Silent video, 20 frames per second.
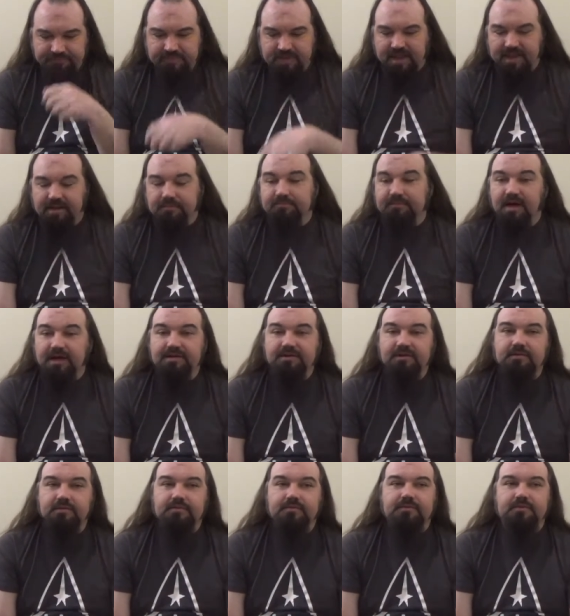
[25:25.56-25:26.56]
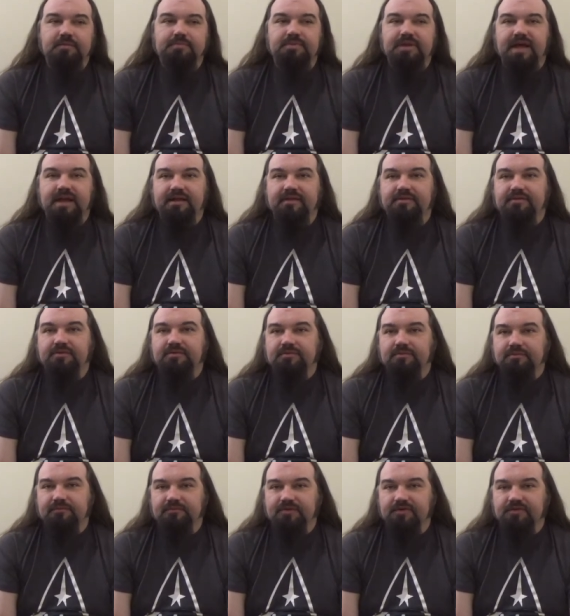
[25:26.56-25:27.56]
And among the the planets
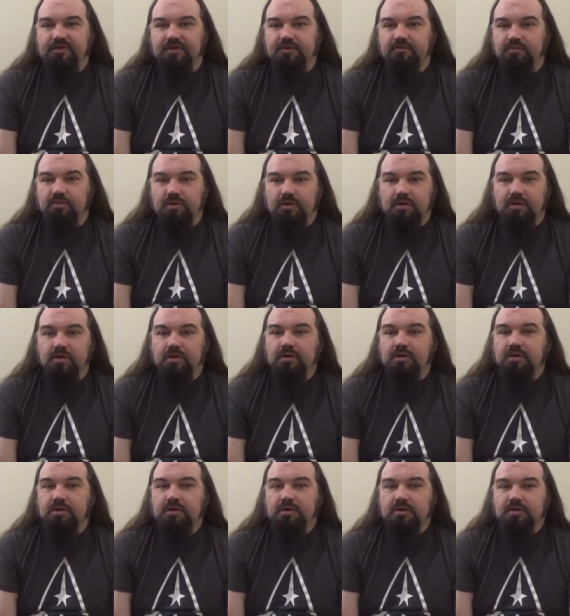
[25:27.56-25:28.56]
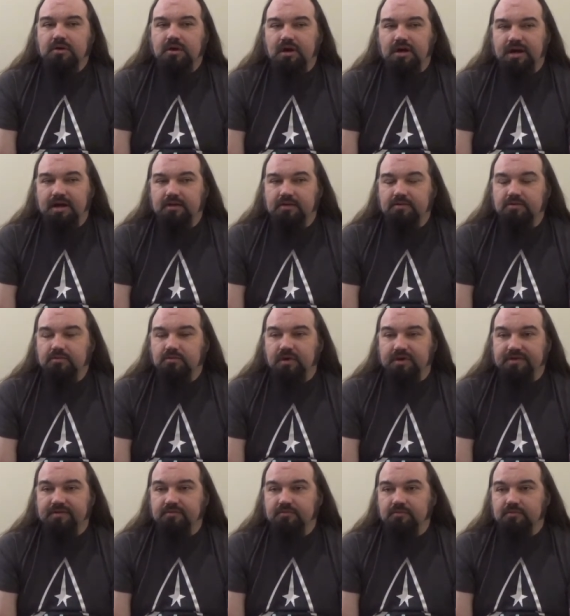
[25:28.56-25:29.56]
visited were
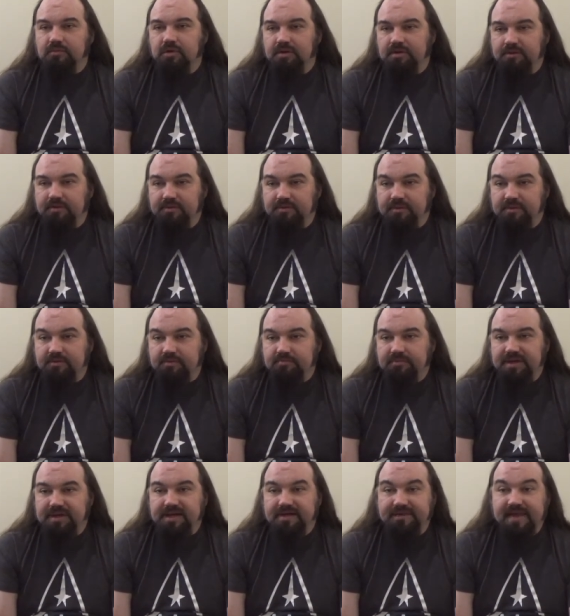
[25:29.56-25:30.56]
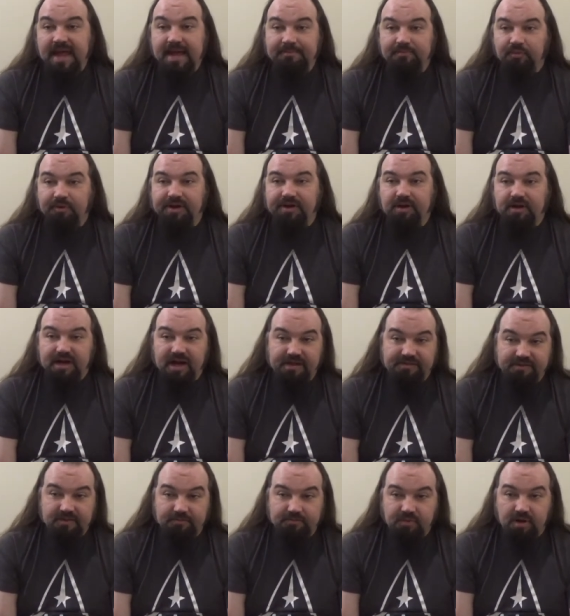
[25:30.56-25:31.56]
what what would be at that point
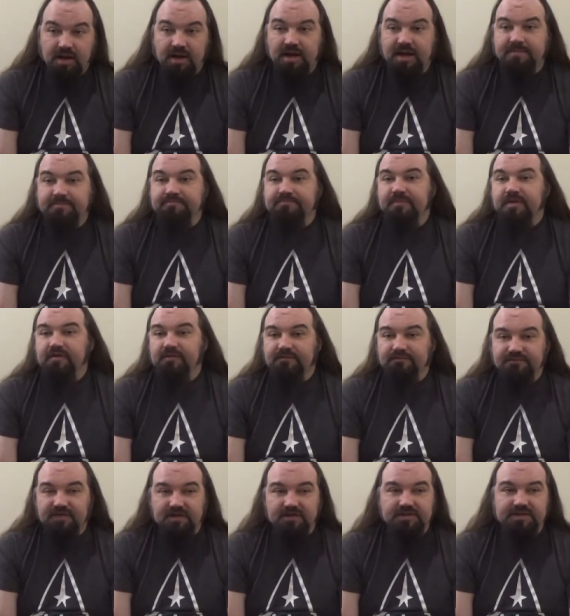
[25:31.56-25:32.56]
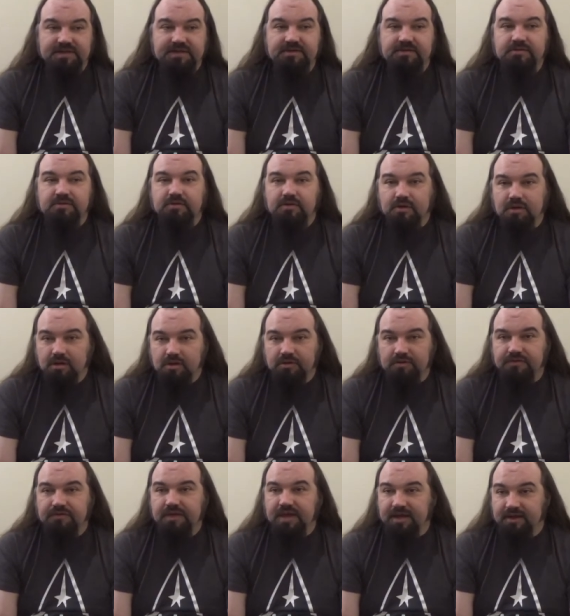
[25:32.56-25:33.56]
Cardassia Prime, Vulcan,
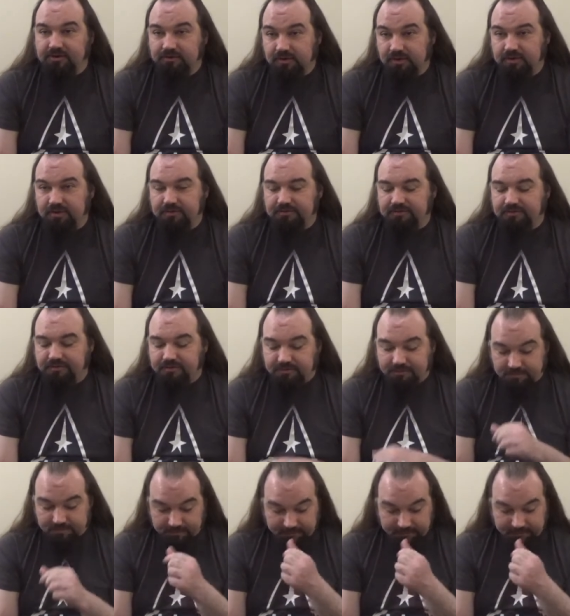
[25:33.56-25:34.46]
Earth, and Kronos.